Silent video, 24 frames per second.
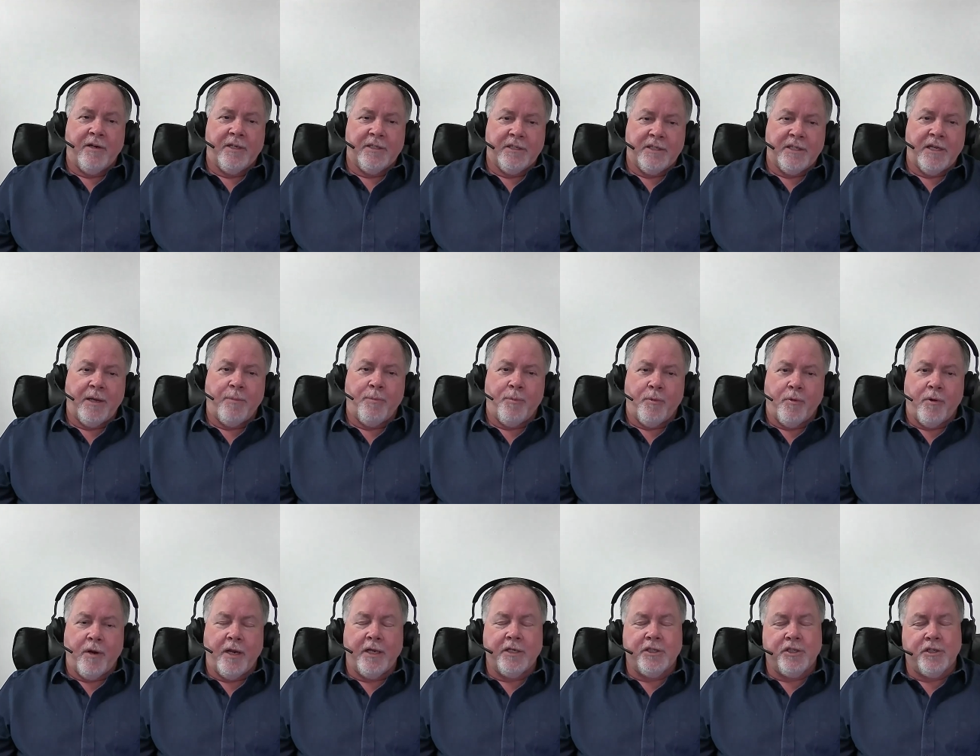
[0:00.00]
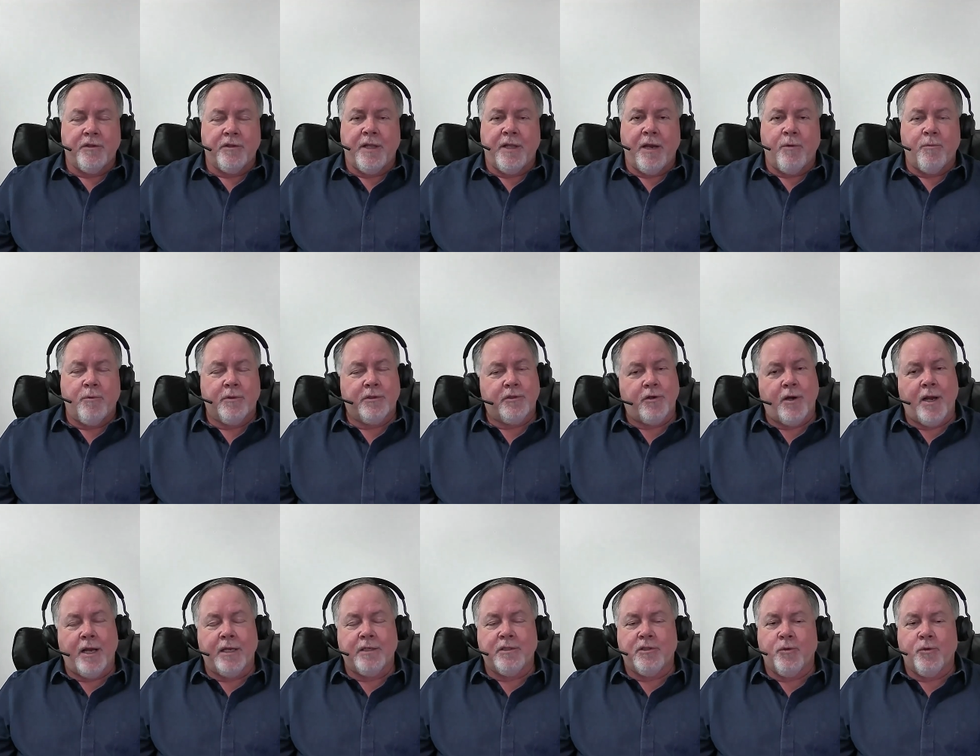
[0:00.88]
separation that we're
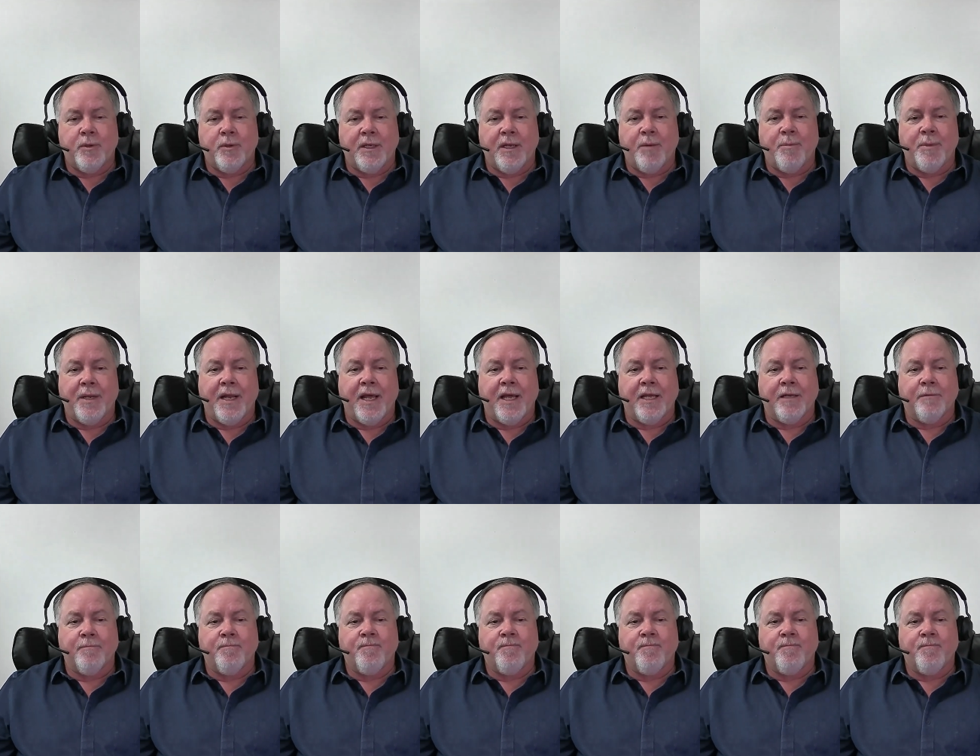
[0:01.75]
trying to eliminate.